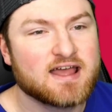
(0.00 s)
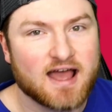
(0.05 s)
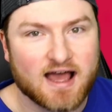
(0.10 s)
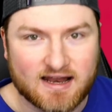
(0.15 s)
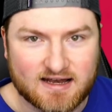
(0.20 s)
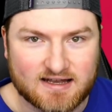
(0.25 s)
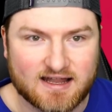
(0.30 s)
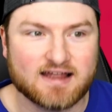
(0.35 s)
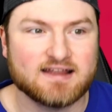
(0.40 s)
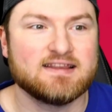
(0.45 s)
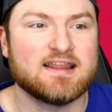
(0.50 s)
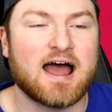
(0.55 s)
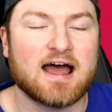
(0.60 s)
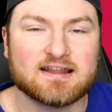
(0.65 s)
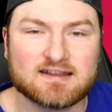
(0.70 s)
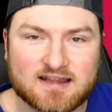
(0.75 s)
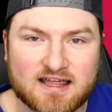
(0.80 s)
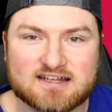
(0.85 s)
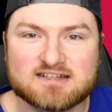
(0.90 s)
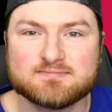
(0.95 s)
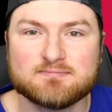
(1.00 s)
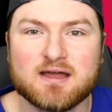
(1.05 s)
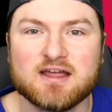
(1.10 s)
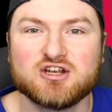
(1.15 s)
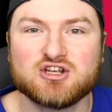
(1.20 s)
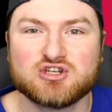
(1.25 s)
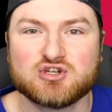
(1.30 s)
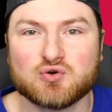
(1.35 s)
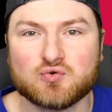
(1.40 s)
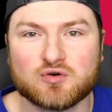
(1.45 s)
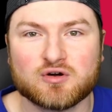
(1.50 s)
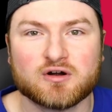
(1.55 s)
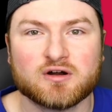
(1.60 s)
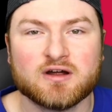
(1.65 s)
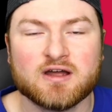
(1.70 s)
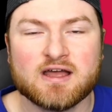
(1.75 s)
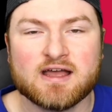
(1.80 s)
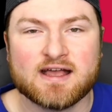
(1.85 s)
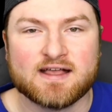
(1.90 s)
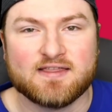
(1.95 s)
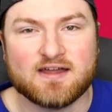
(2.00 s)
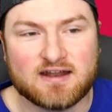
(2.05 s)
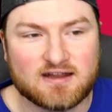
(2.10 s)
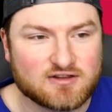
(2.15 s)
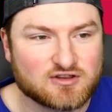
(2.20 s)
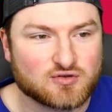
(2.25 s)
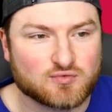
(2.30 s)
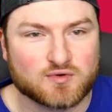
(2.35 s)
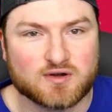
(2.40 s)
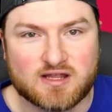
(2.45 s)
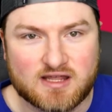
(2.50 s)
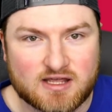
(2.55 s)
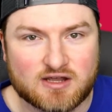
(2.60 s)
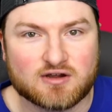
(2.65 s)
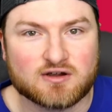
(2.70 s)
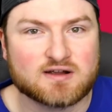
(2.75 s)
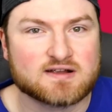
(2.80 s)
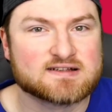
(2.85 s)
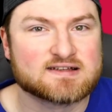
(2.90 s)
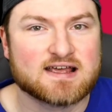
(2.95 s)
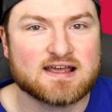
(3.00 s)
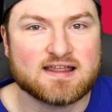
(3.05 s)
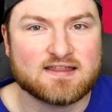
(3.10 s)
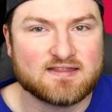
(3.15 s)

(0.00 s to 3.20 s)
I like that. Let's make sure that in 3 years,